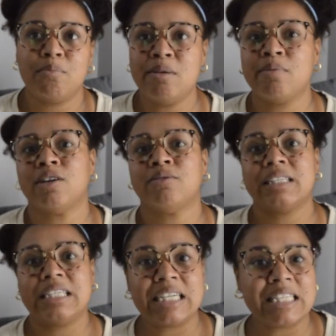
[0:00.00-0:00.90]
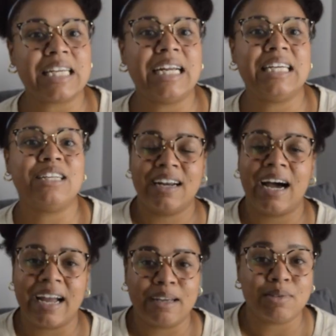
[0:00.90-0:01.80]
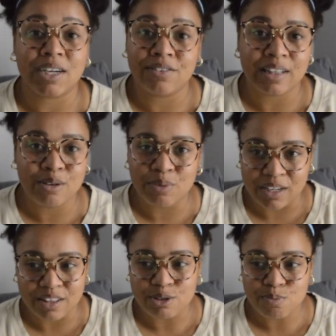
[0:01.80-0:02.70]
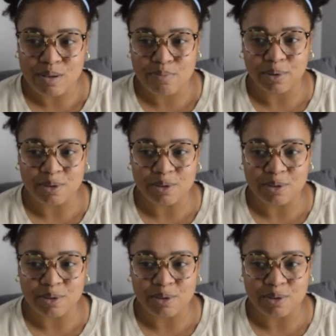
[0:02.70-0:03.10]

People are really excited, and I am definitely one of those people.